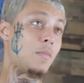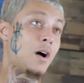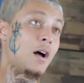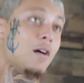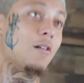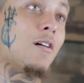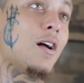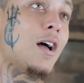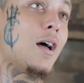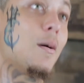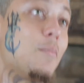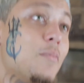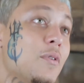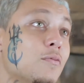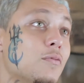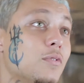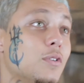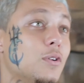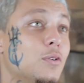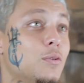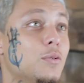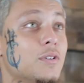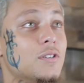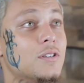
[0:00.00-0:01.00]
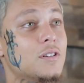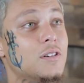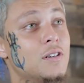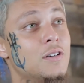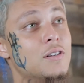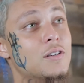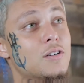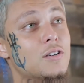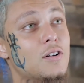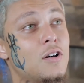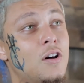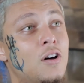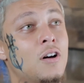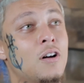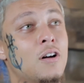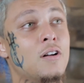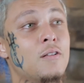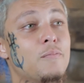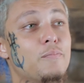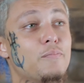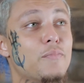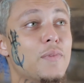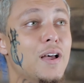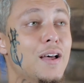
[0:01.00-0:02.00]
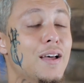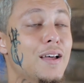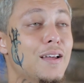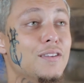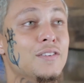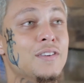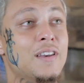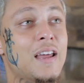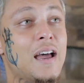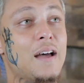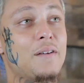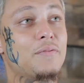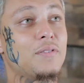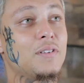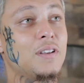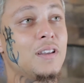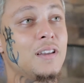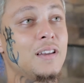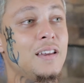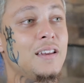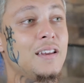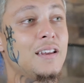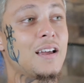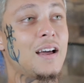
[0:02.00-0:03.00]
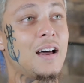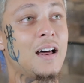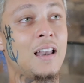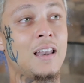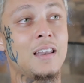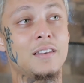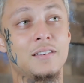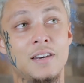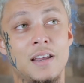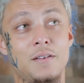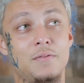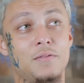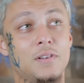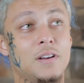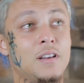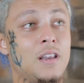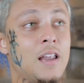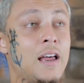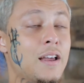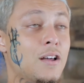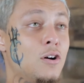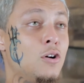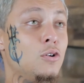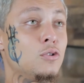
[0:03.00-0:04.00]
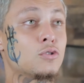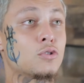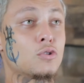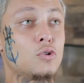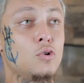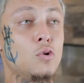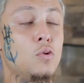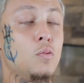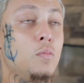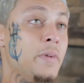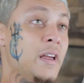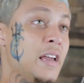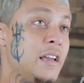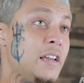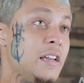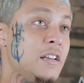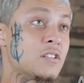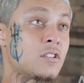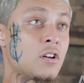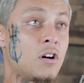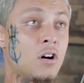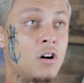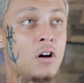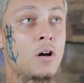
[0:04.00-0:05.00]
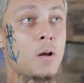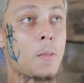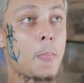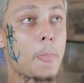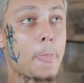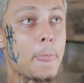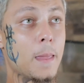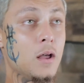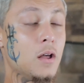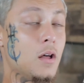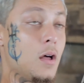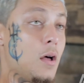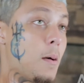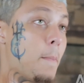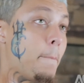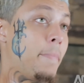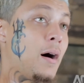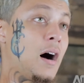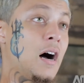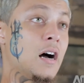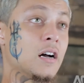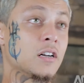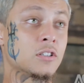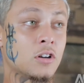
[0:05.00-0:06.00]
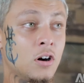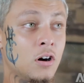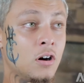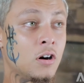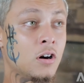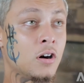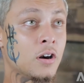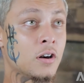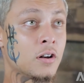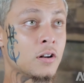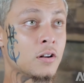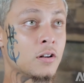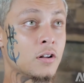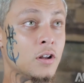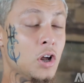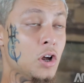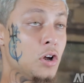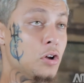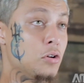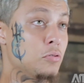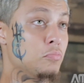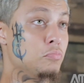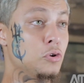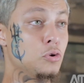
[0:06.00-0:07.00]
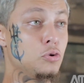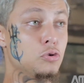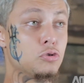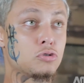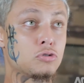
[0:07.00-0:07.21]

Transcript: My rap influences are definitely, like old school Biggie's hard, Pac's hard, new